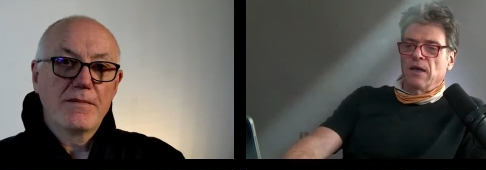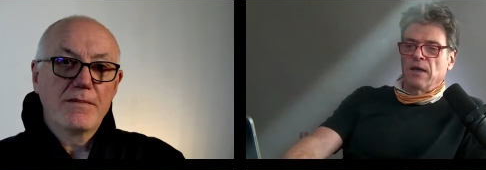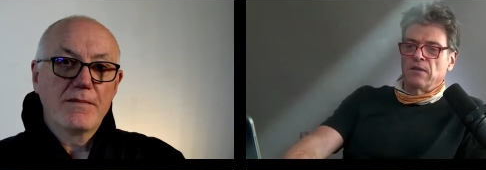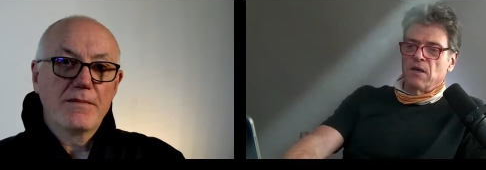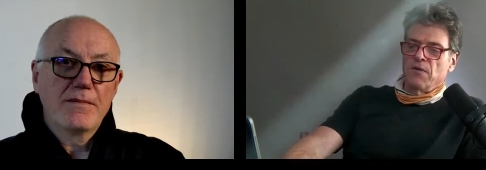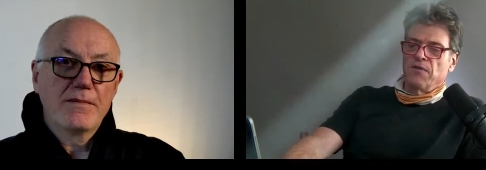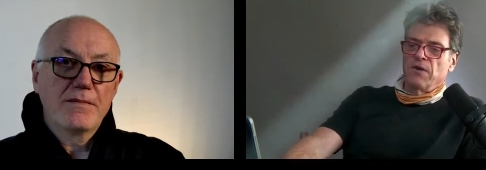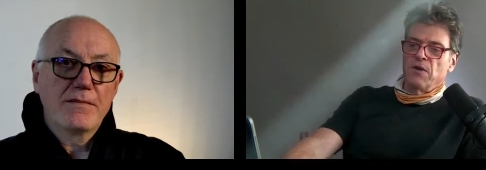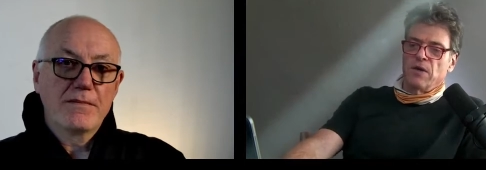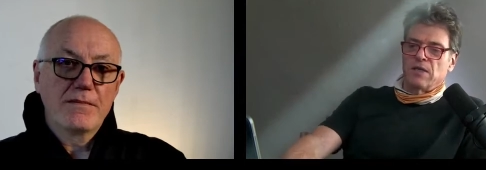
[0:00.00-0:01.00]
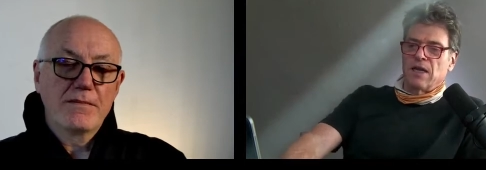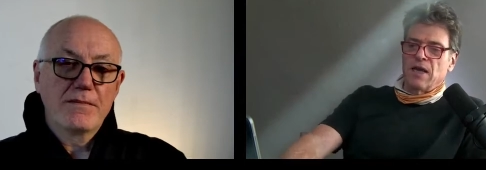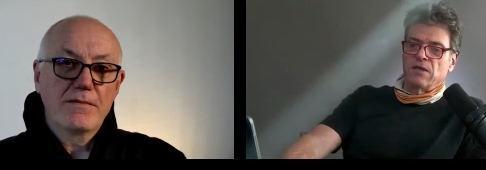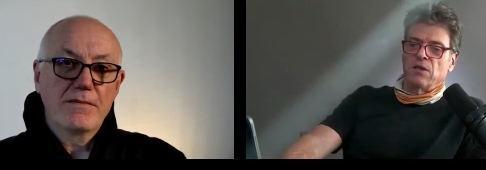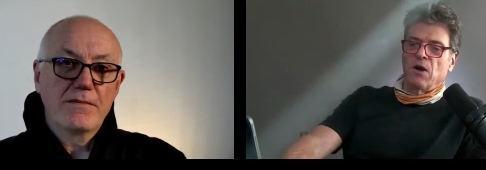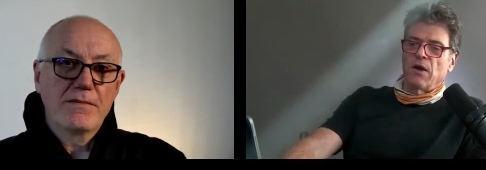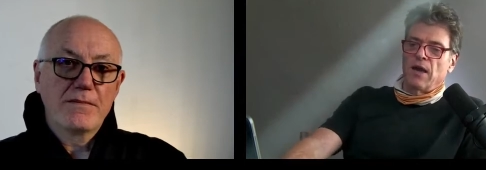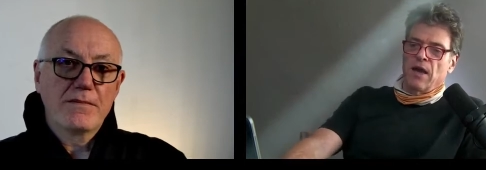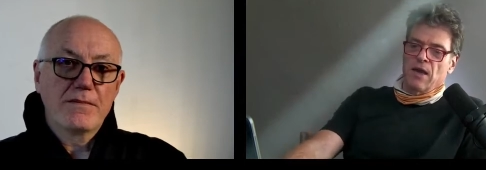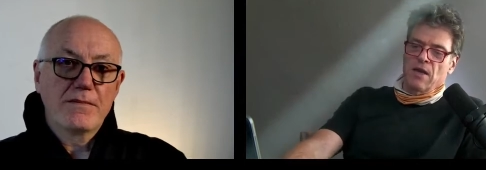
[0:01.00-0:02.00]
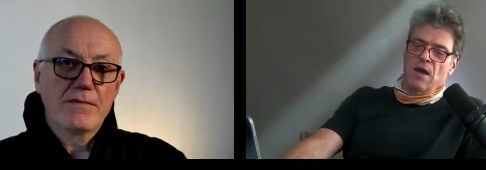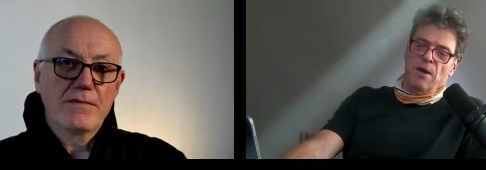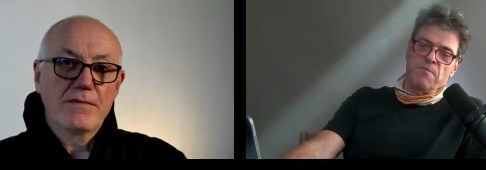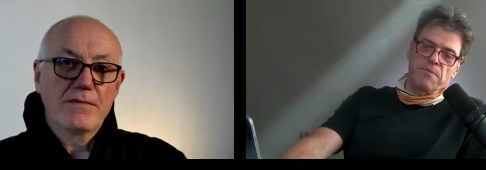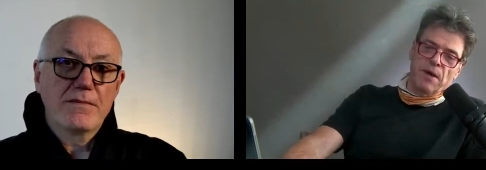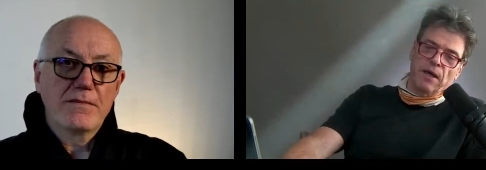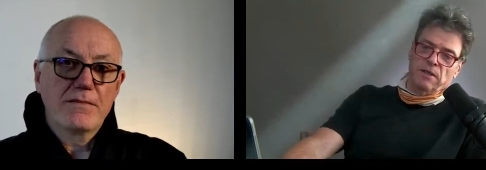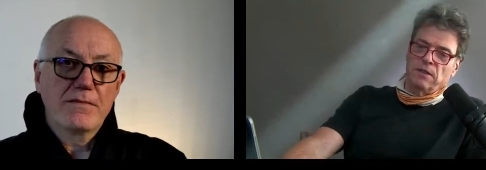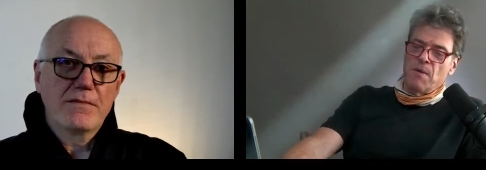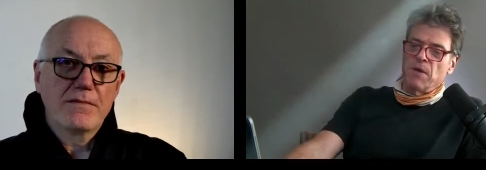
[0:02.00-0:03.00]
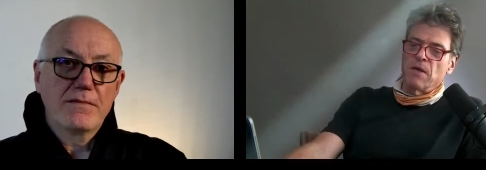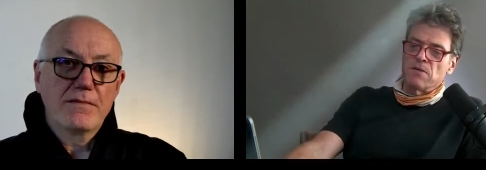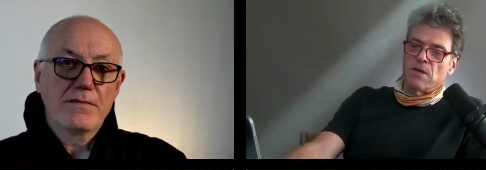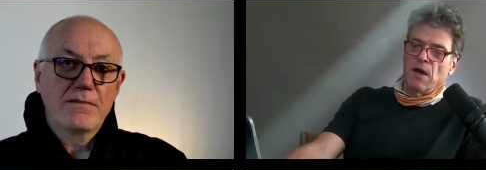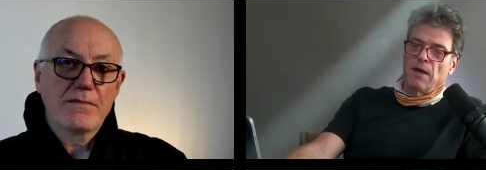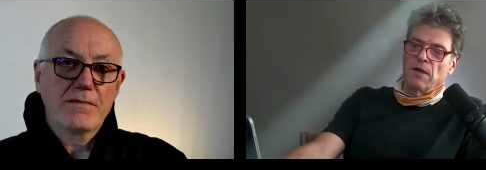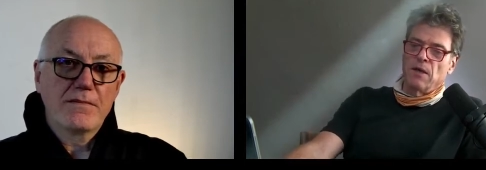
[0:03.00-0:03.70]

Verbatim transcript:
Speaker 1: so for you it's less shocking, and I'm a semi-insider.